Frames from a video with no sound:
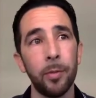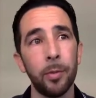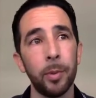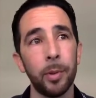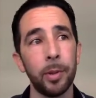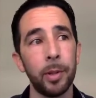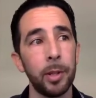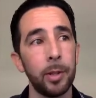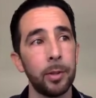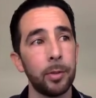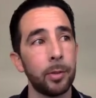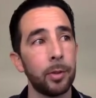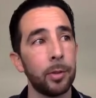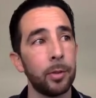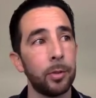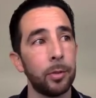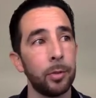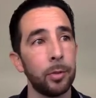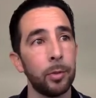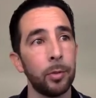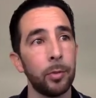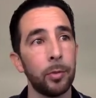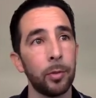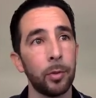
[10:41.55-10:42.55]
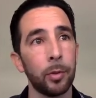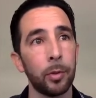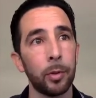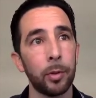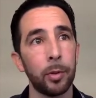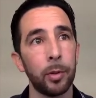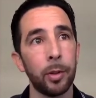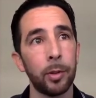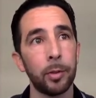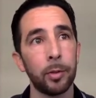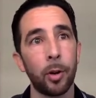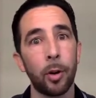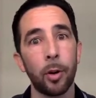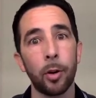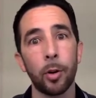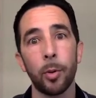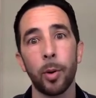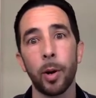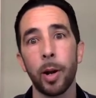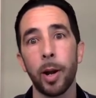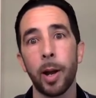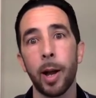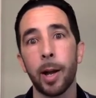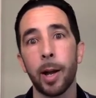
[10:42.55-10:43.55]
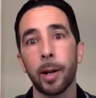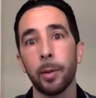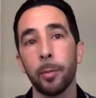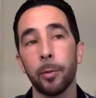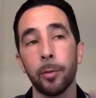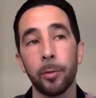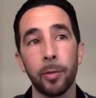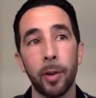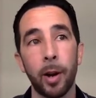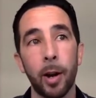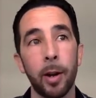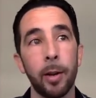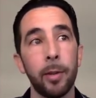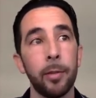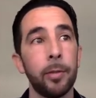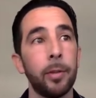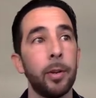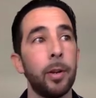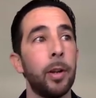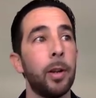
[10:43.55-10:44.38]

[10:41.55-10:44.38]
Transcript: but these are the 2 for this ROI hack number 5.